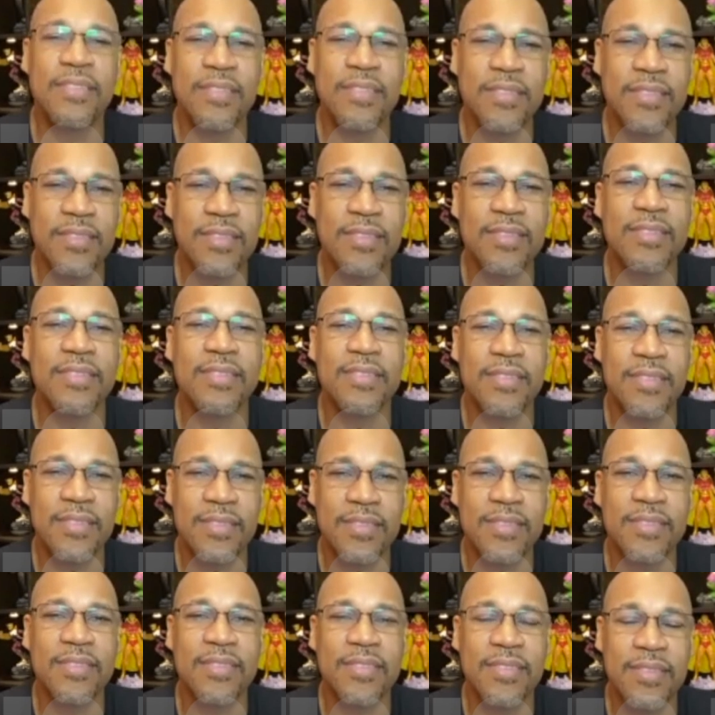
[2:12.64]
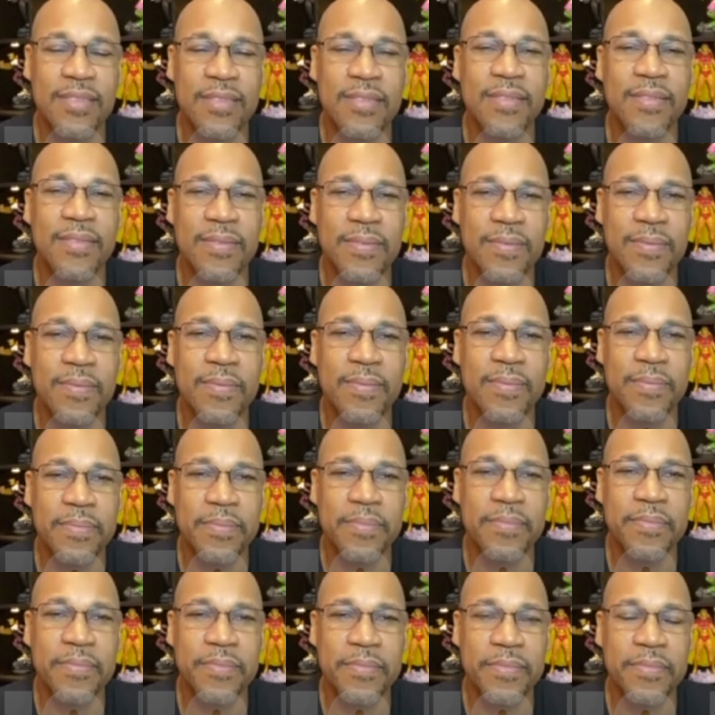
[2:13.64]
he's always got something.
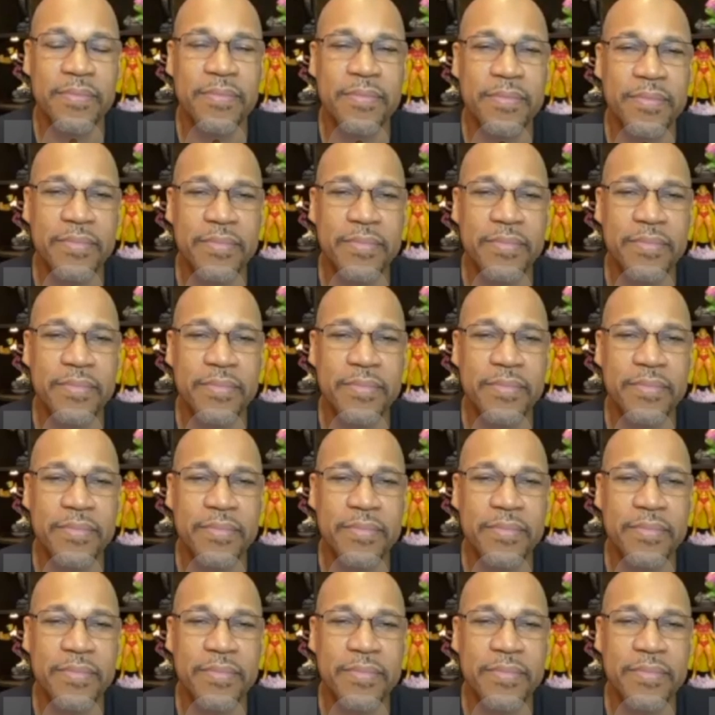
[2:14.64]
There's a